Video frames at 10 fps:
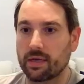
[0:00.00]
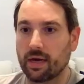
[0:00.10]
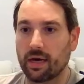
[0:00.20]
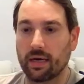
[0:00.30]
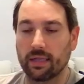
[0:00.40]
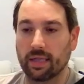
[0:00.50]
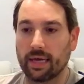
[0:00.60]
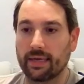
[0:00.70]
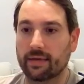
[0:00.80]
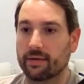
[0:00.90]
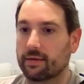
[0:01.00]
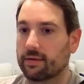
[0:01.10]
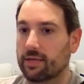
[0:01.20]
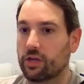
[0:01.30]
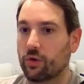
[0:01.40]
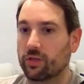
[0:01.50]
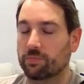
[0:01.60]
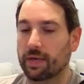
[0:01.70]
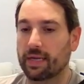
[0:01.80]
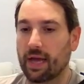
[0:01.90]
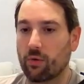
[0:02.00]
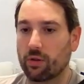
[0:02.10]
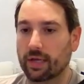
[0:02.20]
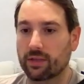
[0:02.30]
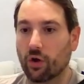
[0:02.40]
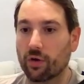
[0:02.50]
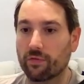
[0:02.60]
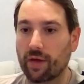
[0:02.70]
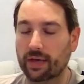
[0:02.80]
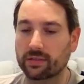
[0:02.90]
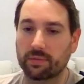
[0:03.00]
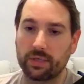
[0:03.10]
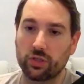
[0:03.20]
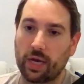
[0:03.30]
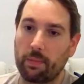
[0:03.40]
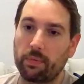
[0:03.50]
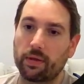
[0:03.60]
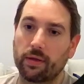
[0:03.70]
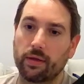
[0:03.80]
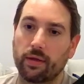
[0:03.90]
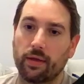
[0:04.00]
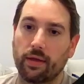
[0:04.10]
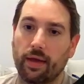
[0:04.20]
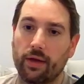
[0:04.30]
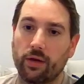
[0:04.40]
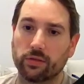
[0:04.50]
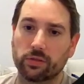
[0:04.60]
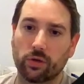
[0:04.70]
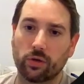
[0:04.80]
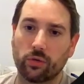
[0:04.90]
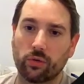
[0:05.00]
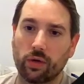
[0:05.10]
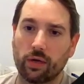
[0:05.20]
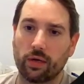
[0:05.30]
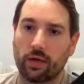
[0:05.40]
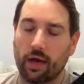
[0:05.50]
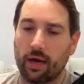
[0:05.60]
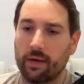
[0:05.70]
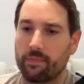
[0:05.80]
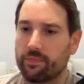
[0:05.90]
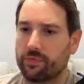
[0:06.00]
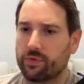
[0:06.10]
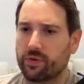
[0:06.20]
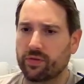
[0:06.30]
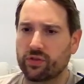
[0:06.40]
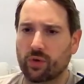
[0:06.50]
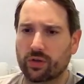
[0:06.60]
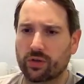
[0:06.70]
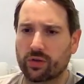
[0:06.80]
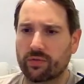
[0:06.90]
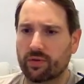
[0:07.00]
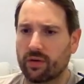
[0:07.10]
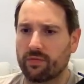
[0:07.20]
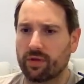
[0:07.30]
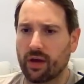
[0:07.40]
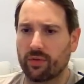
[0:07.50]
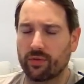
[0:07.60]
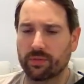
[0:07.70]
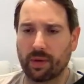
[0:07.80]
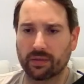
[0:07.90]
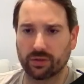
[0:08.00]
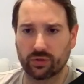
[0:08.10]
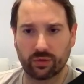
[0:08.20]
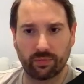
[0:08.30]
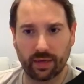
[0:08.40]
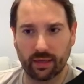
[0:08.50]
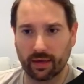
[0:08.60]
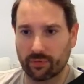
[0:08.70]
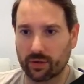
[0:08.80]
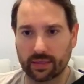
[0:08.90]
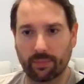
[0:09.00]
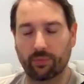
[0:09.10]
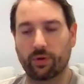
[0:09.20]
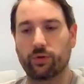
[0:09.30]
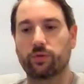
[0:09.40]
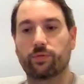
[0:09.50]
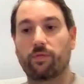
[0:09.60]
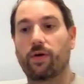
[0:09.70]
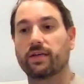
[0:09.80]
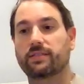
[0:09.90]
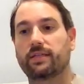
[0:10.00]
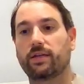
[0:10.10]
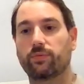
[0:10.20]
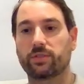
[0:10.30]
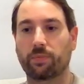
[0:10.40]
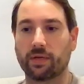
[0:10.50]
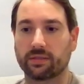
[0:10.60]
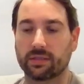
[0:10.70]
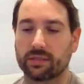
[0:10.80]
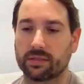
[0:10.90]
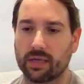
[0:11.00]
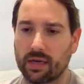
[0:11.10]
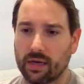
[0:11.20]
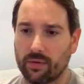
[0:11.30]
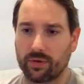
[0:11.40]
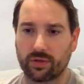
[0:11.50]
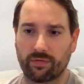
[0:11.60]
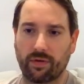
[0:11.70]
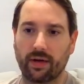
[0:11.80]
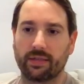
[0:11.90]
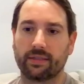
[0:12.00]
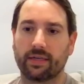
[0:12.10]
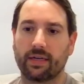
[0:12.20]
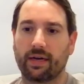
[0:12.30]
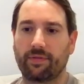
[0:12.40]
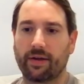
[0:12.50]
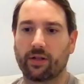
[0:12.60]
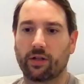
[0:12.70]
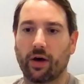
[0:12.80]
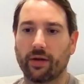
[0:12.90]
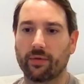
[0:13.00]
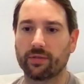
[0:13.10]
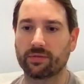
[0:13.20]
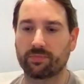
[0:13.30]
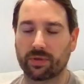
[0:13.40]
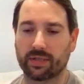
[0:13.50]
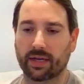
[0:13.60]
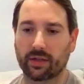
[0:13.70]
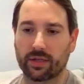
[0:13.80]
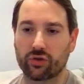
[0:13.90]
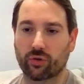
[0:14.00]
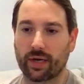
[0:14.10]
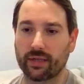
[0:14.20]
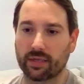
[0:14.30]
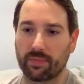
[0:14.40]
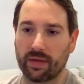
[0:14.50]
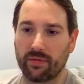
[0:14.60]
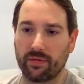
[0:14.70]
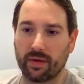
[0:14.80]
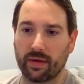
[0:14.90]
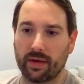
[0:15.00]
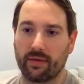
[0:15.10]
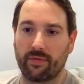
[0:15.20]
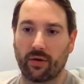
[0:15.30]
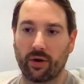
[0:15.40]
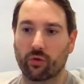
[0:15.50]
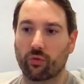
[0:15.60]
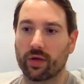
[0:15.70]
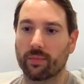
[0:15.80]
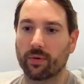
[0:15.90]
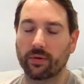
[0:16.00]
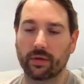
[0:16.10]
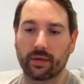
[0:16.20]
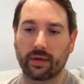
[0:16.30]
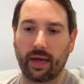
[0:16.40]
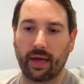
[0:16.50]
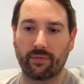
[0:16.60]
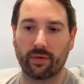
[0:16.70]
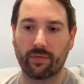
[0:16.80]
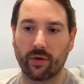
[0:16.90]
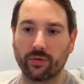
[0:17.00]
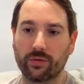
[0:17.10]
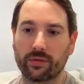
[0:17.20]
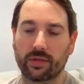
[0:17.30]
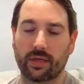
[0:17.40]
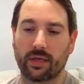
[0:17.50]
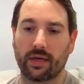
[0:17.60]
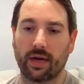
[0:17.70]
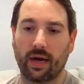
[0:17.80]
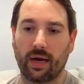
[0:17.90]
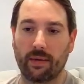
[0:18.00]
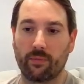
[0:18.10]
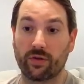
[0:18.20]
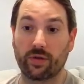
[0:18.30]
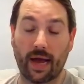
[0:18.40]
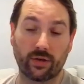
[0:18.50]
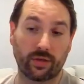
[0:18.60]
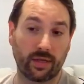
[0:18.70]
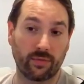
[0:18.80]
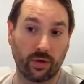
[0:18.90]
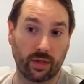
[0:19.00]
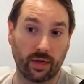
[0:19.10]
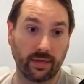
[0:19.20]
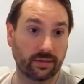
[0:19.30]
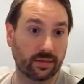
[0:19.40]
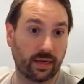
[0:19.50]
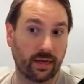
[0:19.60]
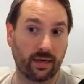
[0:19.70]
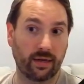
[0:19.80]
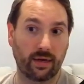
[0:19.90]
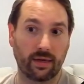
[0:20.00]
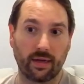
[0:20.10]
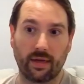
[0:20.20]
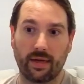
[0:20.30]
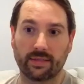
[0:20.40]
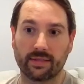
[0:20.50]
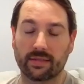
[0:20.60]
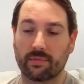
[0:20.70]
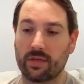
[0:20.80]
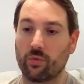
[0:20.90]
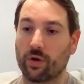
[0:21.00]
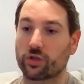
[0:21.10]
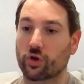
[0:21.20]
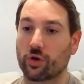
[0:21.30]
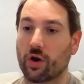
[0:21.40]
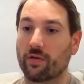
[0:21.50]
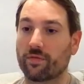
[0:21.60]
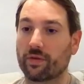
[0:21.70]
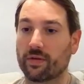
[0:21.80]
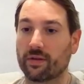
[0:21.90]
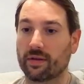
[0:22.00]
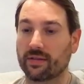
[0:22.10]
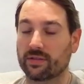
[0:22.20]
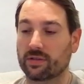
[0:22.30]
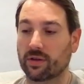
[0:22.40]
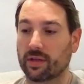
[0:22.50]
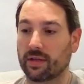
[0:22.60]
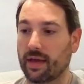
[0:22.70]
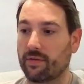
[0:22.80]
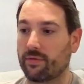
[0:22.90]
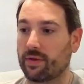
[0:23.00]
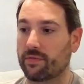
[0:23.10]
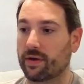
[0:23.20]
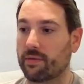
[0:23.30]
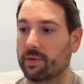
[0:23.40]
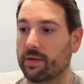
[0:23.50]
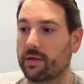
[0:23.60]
like, explaining how I like the artifacts to be shaped, and also sort of the structure of how the responses should be, like, for example, reduce verbosity in responses, which I find Claude, who is particularly trained to be very agreeable and verbose, which actually is really nice. And it's not something you want to turn off necessarily in every environment,